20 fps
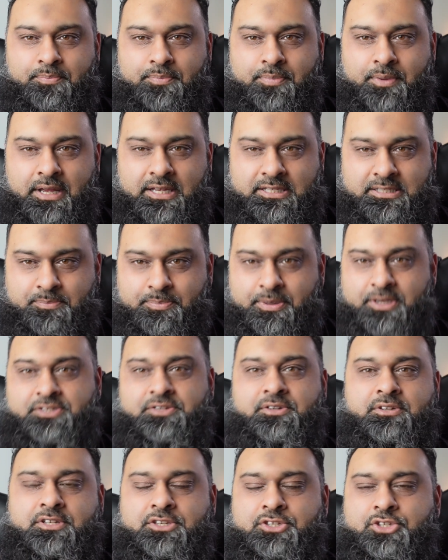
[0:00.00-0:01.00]
as a
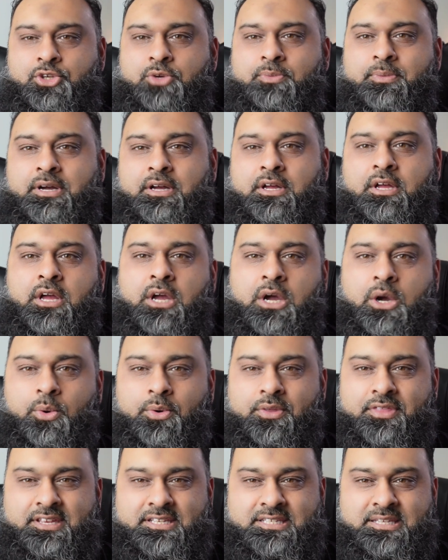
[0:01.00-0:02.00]
personal consumer
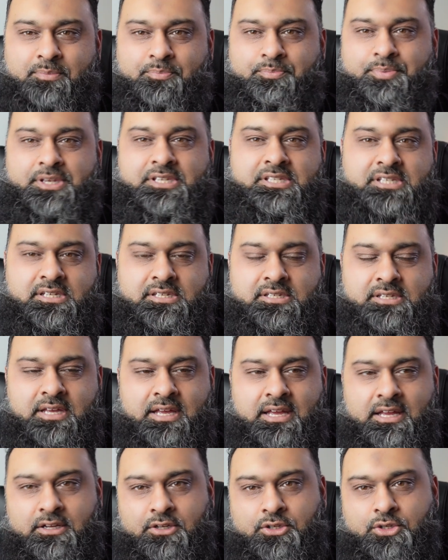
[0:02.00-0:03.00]
or that's a business.
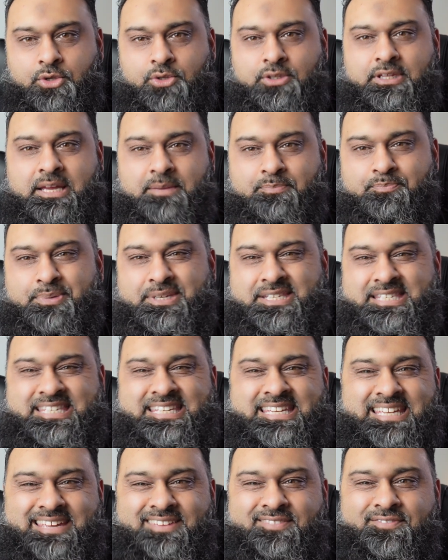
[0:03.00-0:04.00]
Do they
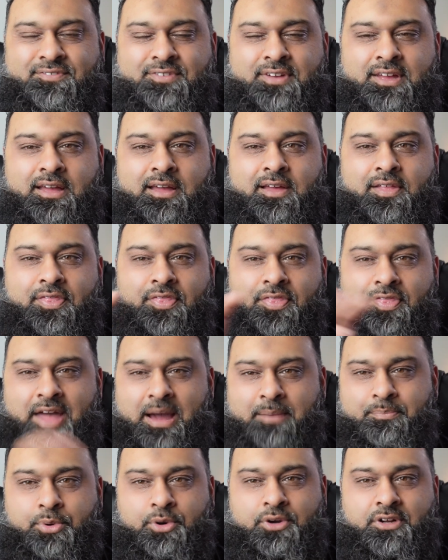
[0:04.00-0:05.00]
perceive
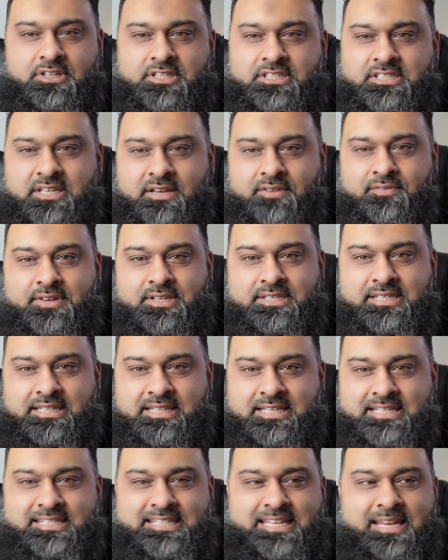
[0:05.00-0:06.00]
that product or service in
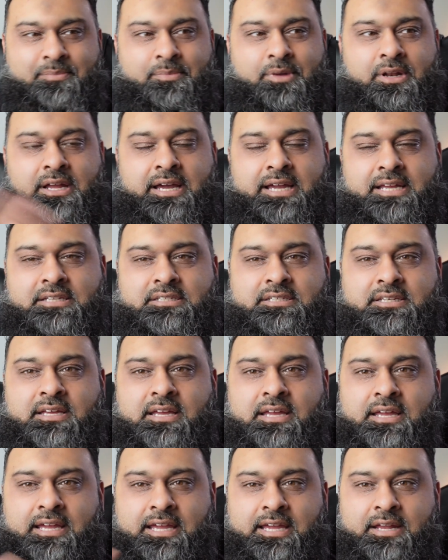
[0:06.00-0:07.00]
the same light
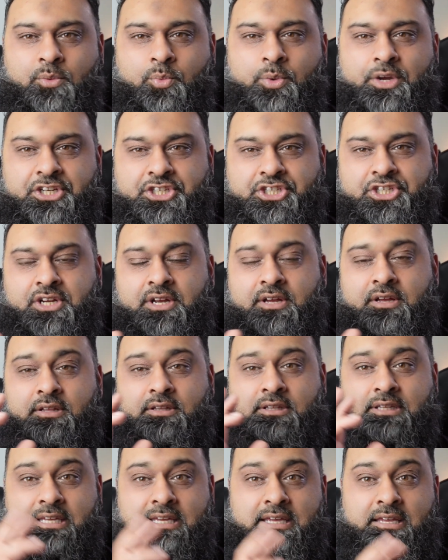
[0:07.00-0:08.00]
in which
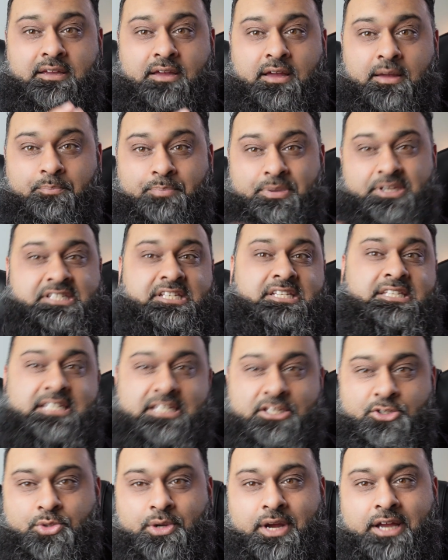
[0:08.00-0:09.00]
the business
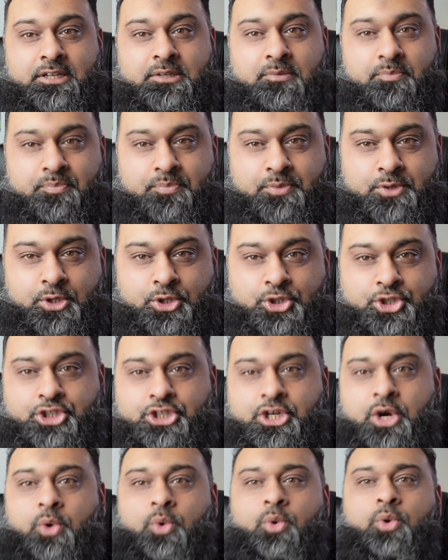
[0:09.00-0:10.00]
is trying to
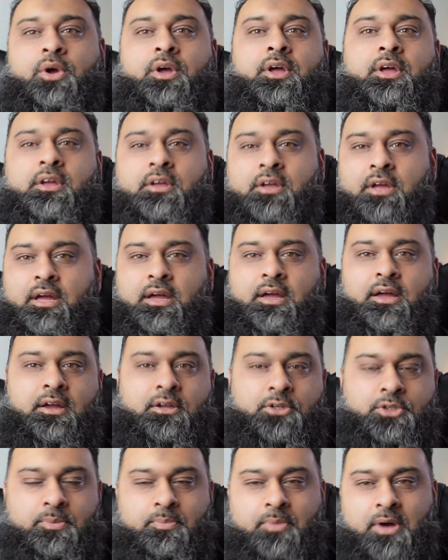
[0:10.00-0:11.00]
show
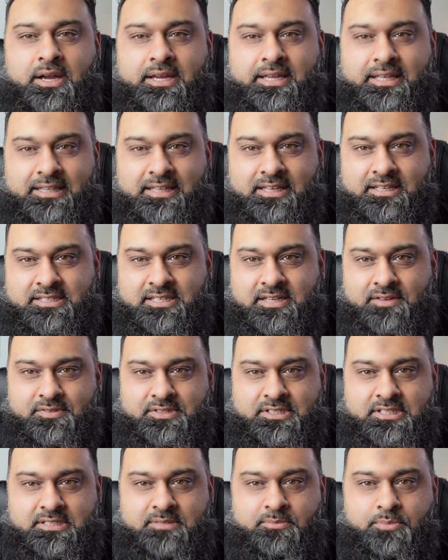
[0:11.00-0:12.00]
to market their
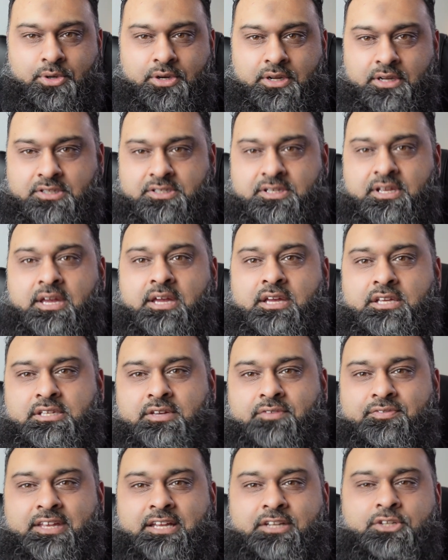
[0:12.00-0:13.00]
services and products? So
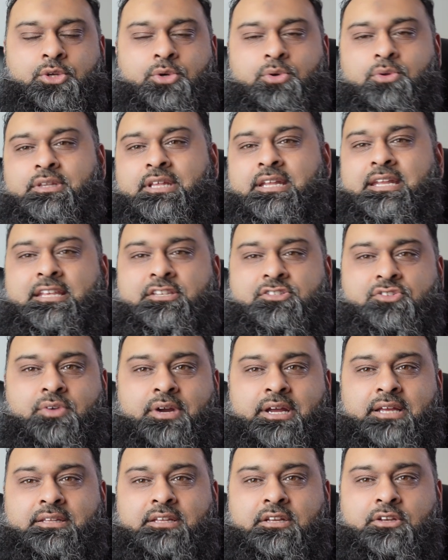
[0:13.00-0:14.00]
if they do, then that's
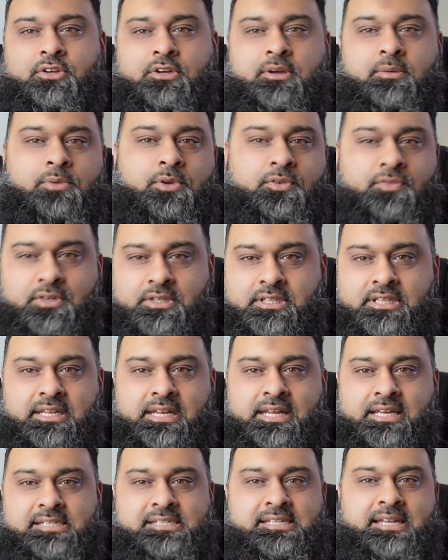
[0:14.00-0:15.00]
great. Then you can move on to the
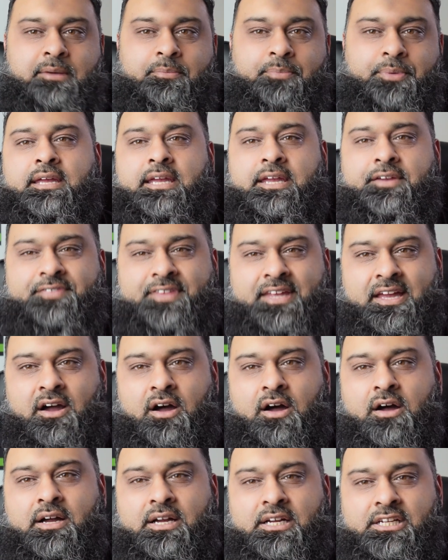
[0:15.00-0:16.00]
next step. If they
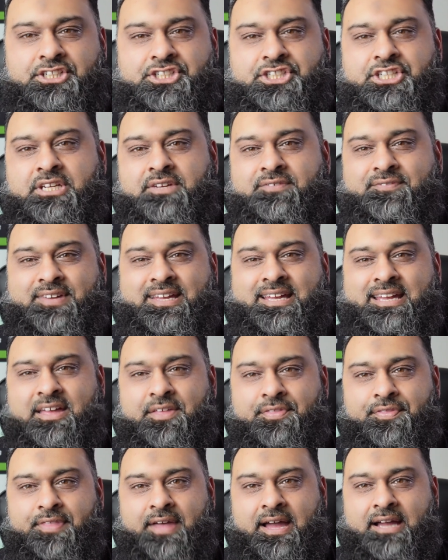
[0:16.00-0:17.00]
are
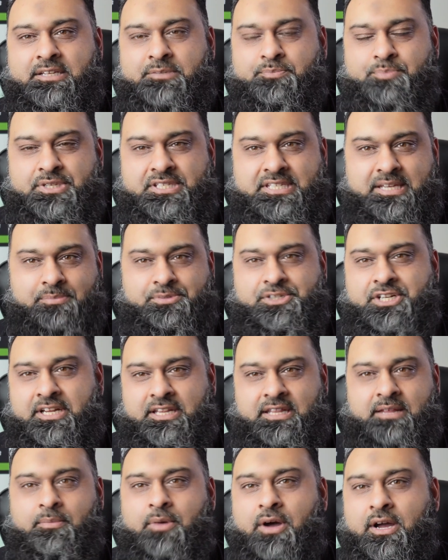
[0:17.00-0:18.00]
achieving that perception in
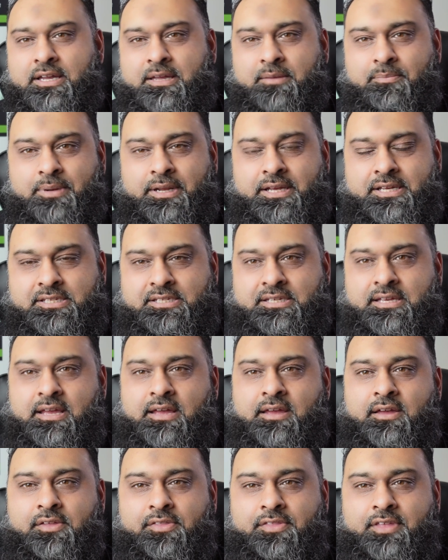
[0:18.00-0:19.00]
the marketplace,
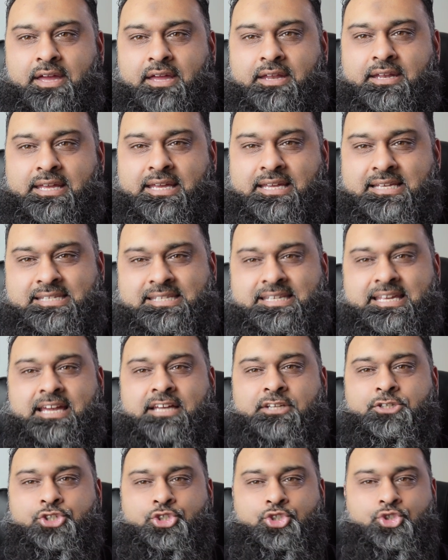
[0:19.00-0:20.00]
then is there a
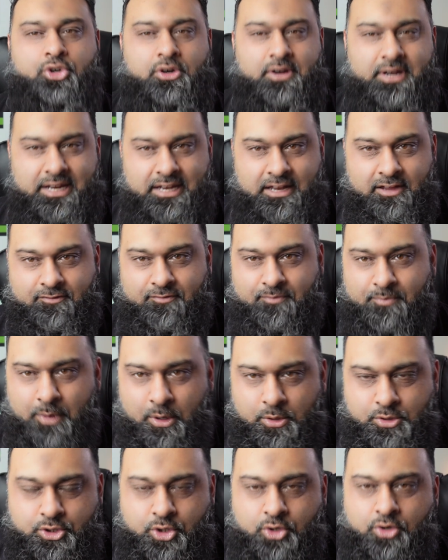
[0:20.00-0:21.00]
strong enough
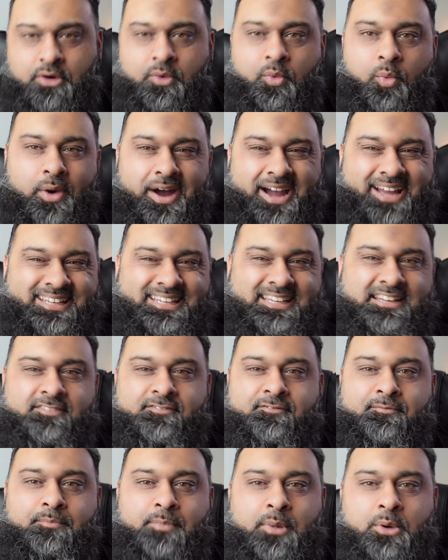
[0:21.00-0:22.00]
moat or a wide enough
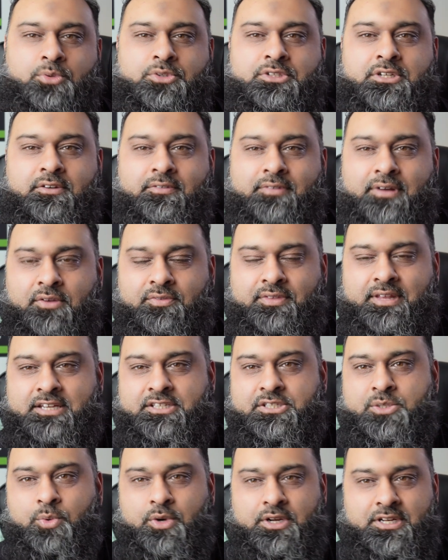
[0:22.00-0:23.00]
moat around that?
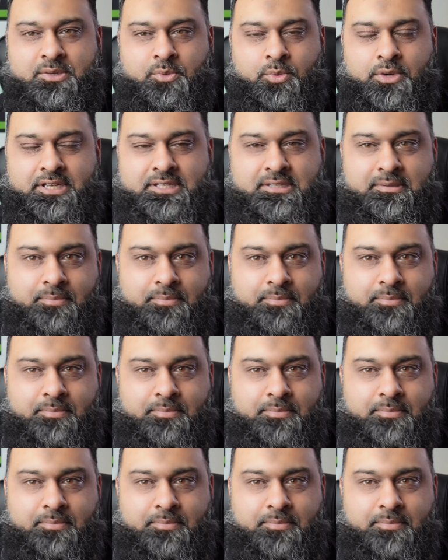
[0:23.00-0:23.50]
So what is a